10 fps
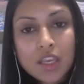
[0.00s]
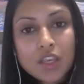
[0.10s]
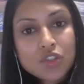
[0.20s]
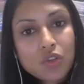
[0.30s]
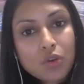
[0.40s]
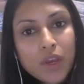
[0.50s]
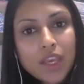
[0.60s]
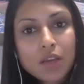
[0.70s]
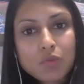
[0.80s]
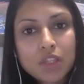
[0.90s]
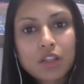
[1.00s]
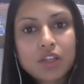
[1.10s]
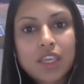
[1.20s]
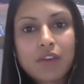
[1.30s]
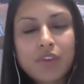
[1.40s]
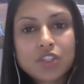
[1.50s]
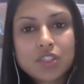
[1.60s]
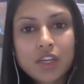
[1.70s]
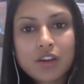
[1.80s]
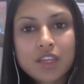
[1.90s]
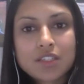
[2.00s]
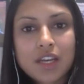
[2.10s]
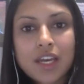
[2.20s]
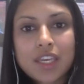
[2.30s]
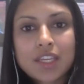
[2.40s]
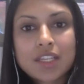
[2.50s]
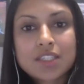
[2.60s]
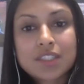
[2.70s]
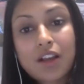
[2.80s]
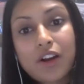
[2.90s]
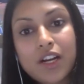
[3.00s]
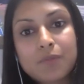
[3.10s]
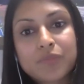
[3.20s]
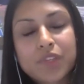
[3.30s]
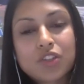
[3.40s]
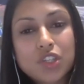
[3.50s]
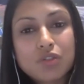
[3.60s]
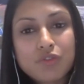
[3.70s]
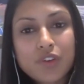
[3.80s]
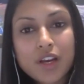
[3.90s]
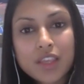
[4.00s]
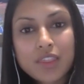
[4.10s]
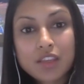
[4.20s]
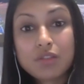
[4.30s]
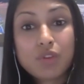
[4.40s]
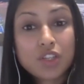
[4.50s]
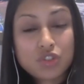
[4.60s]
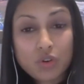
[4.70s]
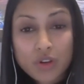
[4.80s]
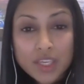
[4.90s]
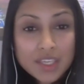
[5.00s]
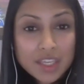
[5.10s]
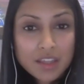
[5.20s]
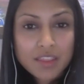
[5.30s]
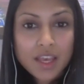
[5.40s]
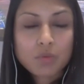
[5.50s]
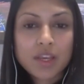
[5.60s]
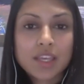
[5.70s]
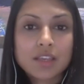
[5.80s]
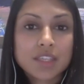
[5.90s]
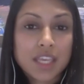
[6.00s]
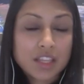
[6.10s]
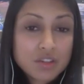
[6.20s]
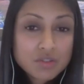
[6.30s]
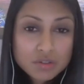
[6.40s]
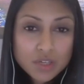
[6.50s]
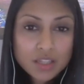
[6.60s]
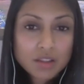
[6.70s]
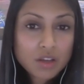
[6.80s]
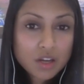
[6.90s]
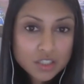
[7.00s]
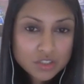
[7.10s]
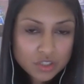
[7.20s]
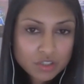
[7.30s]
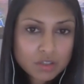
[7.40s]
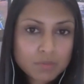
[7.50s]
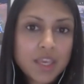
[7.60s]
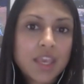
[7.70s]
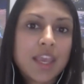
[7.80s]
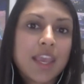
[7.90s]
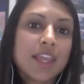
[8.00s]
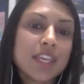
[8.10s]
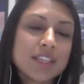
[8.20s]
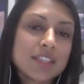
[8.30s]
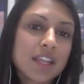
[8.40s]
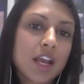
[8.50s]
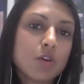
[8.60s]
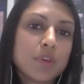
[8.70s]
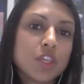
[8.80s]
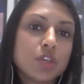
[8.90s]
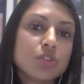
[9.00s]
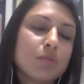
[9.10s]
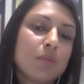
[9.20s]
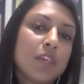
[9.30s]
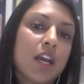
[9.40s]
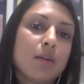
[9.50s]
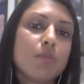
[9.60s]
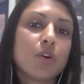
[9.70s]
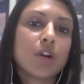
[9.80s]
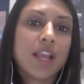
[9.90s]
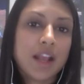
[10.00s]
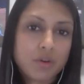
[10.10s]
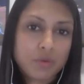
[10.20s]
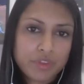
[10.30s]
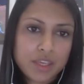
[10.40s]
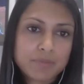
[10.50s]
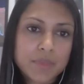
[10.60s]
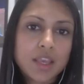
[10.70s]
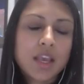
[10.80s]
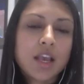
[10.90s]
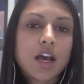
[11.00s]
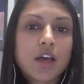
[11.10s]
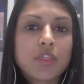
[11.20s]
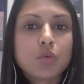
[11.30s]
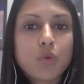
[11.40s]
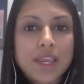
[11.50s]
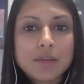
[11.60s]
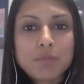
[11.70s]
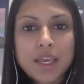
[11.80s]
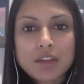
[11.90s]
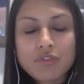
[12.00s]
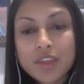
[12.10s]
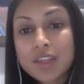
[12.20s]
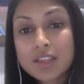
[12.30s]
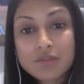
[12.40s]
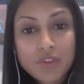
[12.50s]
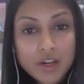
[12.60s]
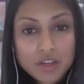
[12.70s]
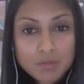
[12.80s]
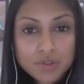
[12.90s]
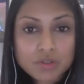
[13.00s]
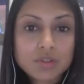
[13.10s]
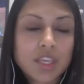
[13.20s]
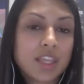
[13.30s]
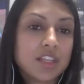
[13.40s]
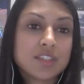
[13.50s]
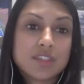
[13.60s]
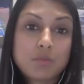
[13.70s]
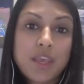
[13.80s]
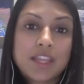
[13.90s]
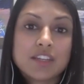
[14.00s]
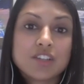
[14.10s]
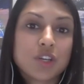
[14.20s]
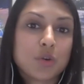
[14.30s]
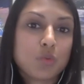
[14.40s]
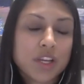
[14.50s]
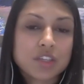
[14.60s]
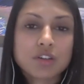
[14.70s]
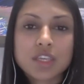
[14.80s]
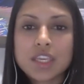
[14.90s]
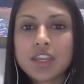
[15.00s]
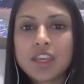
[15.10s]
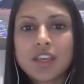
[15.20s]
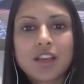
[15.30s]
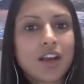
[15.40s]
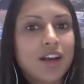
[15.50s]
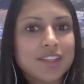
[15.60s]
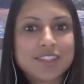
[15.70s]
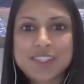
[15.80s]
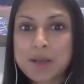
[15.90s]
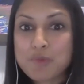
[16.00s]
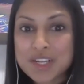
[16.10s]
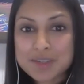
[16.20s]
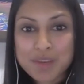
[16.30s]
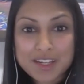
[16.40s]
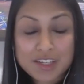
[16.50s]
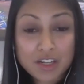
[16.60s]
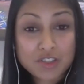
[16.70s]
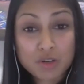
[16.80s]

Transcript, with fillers: So, the way I would look at vegetarian diets are do you find that you enjoy eating that way? Can you do it long term? And is it helping you to become more healthy? Uh, the weight benefit is variable and it's dependent on what you're eating, uh, somewhat dependent on your